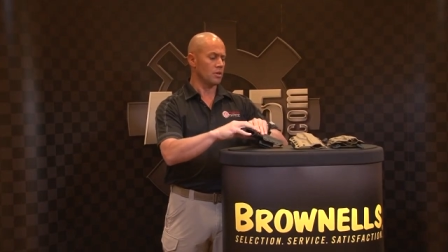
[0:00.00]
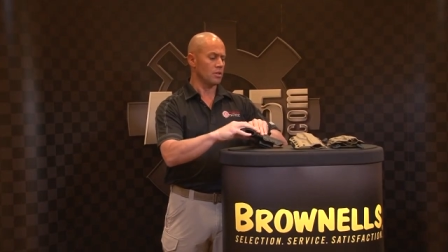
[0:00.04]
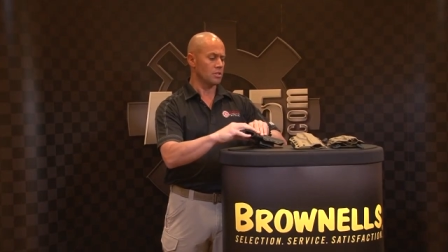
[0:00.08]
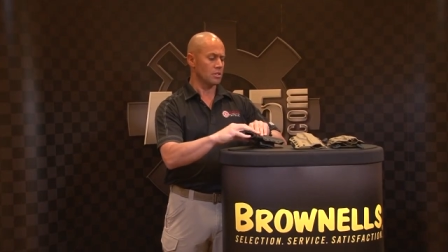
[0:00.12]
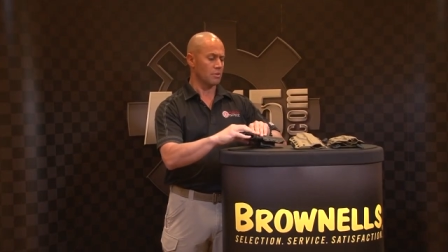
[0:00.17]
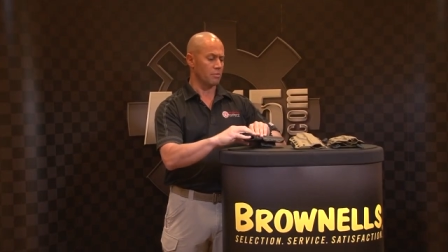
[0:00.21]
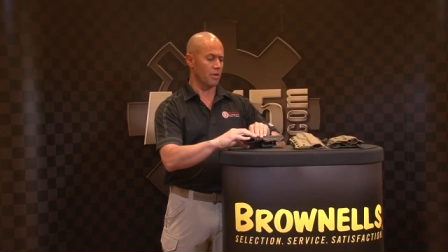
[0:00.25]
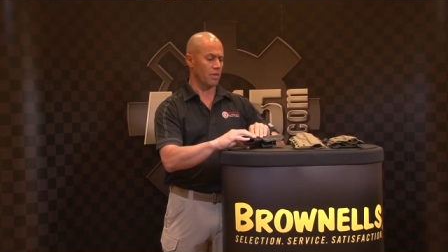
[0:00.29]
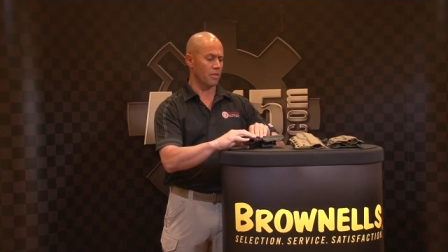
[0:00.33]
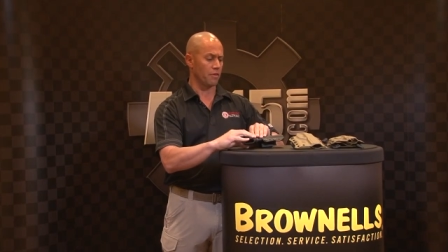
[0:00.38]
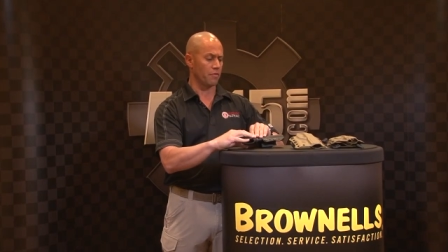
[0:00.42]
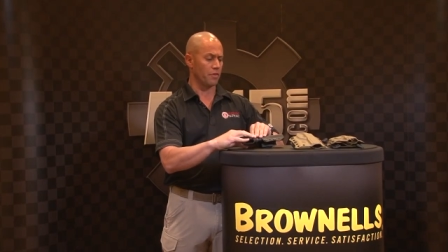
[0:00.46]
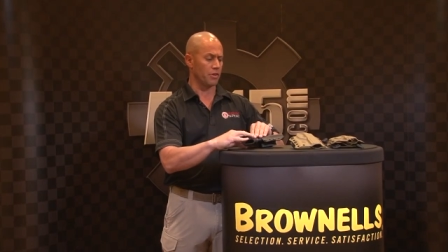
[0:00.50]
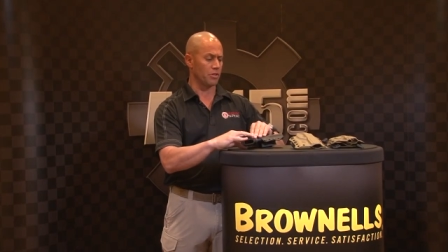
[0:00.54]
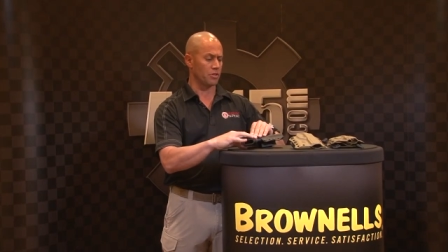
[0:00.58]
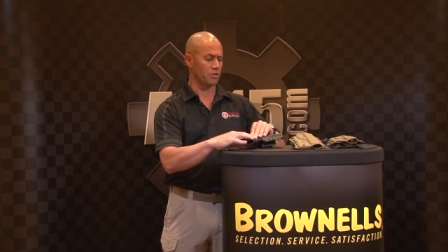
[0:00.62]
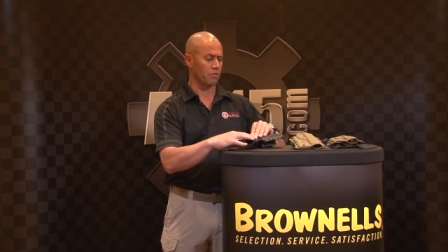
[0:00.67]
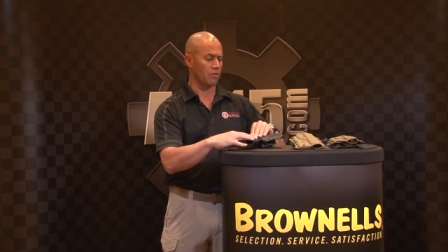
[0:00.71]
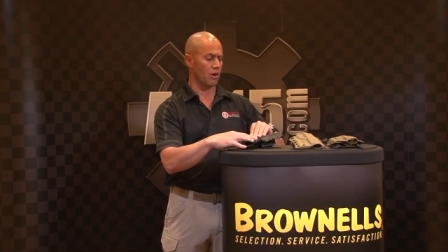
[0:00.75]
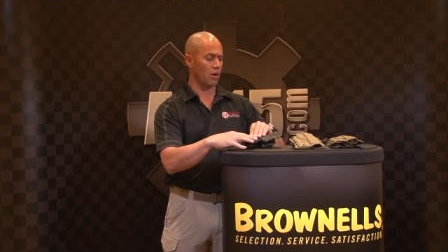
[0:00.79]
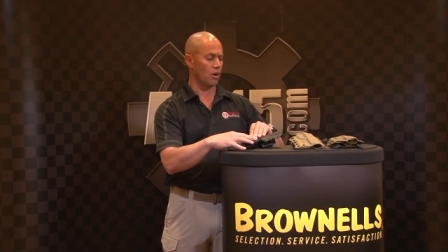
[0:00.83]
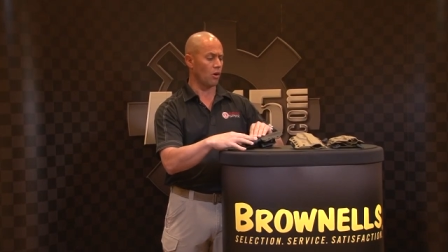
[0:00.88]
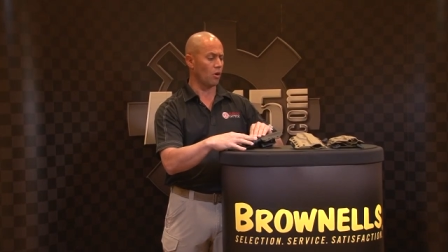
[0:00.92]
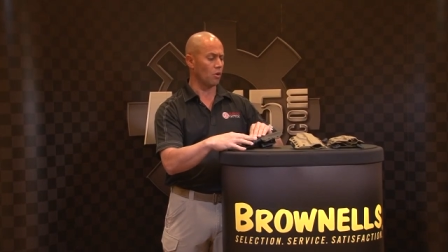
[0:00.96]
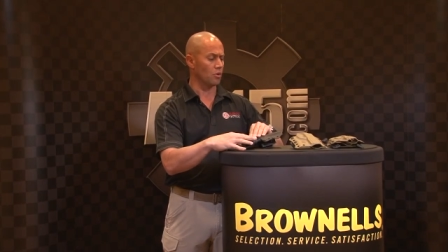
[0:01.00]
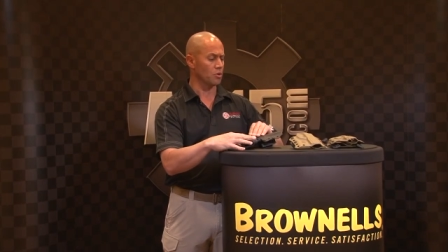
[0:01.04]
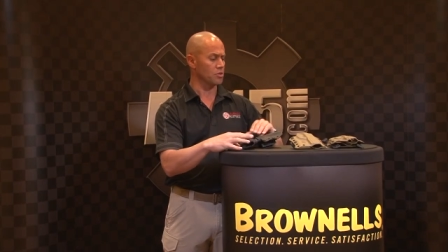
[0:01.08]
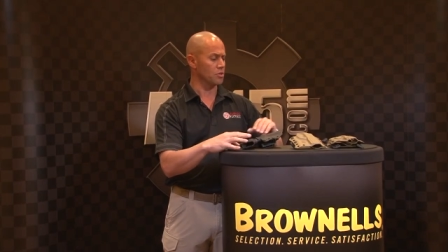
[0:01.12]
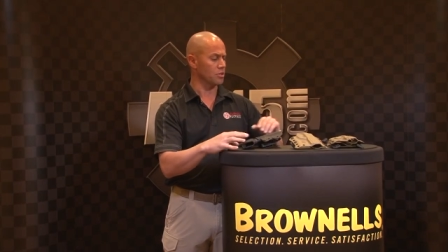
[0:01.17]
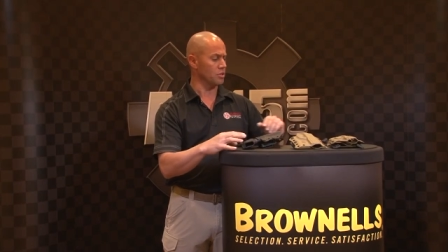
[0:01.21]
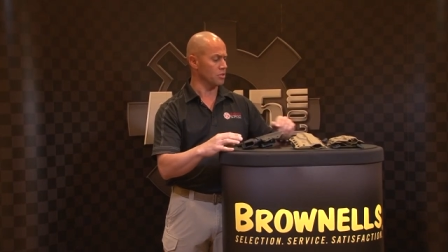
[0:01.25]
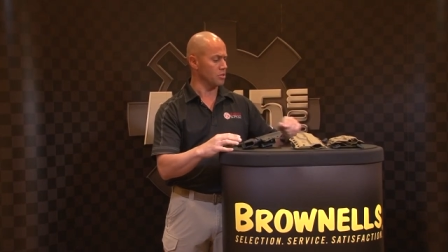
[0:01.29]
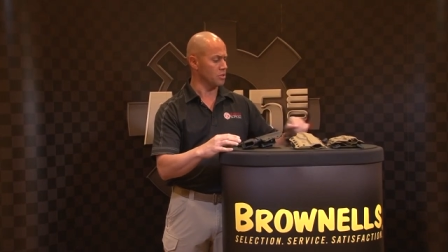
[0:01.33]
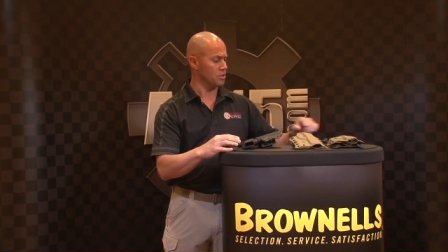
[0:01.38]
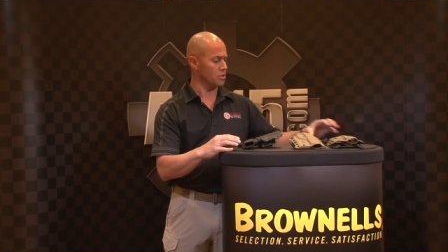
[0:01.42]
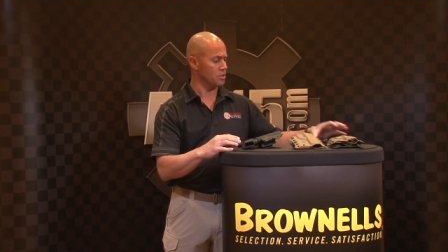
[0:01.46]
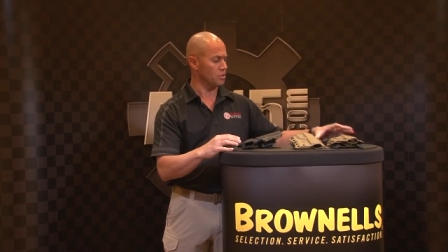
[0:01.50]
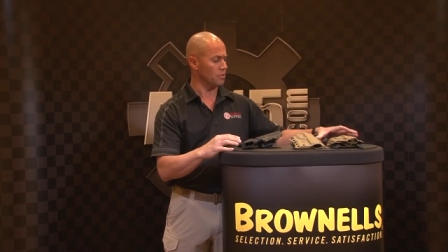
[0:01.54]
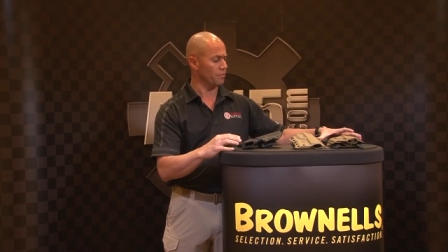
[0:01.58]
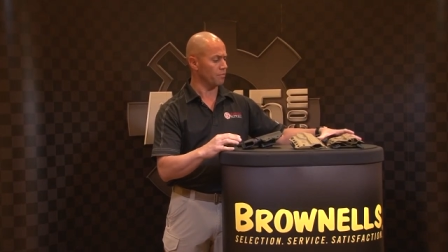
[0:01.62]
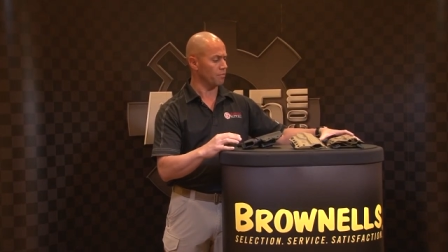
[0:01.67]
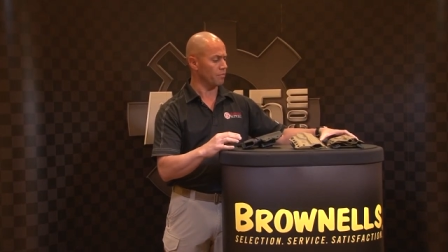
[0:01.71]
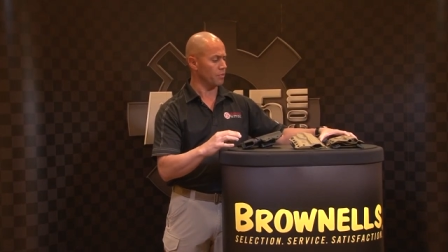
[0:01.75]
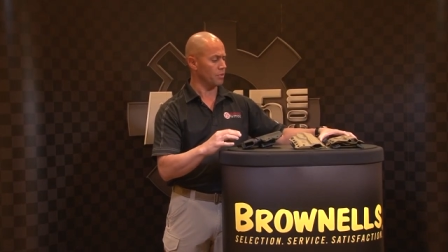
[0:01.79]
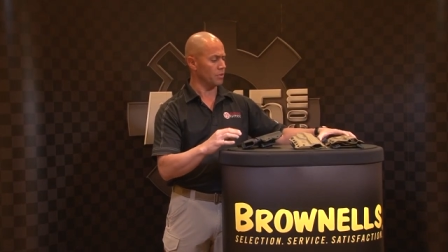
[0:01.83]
Some of the other features of our holsters